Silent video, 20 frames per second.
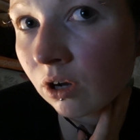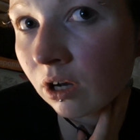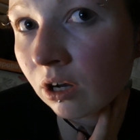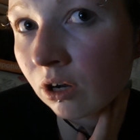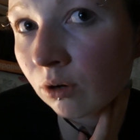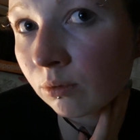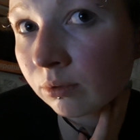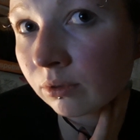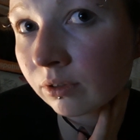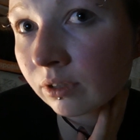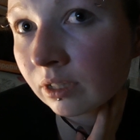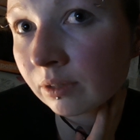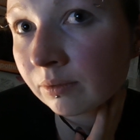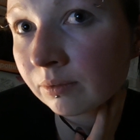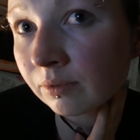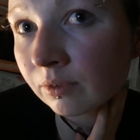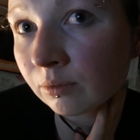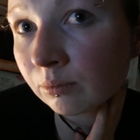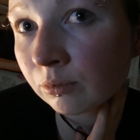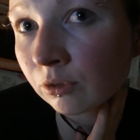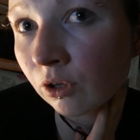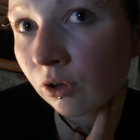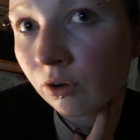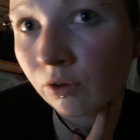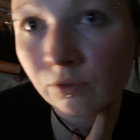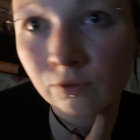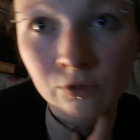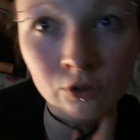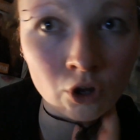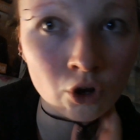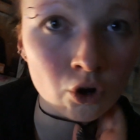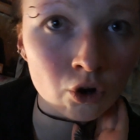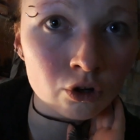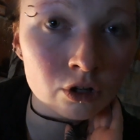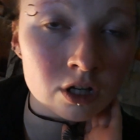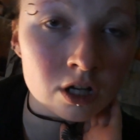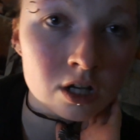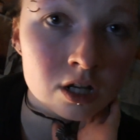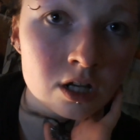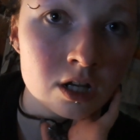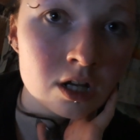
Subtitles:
I hopefully will vlog